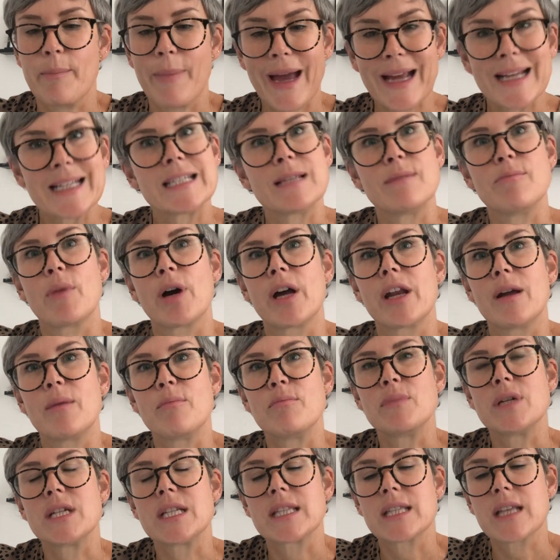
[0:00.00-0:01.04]
painting by
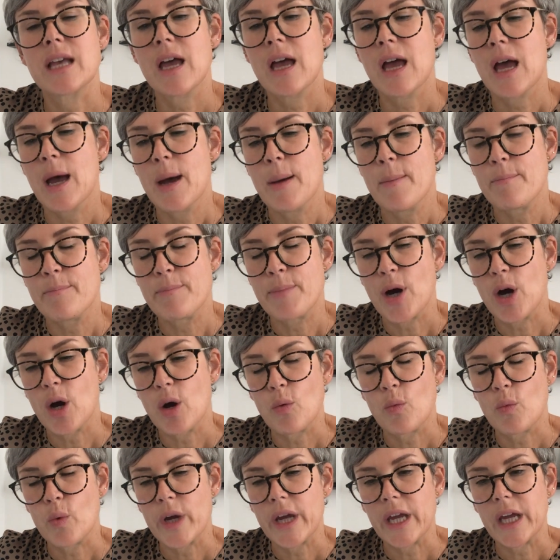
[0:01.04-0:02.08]
numbers,
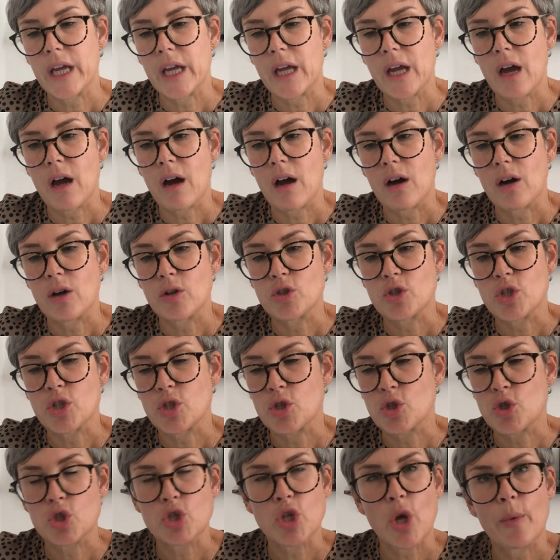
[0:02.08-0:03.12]
but we are
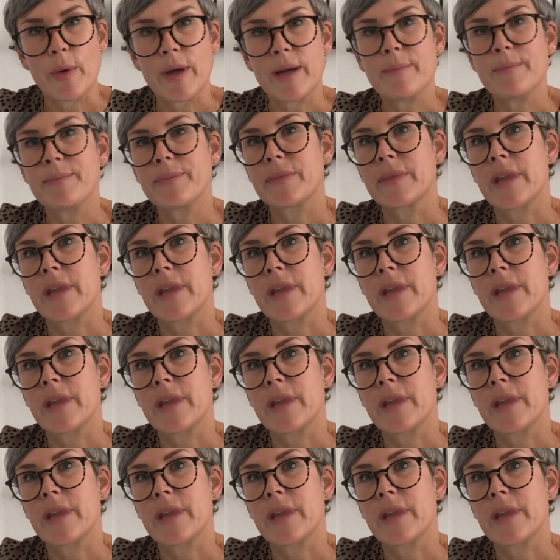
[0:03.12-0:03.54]
just sewing.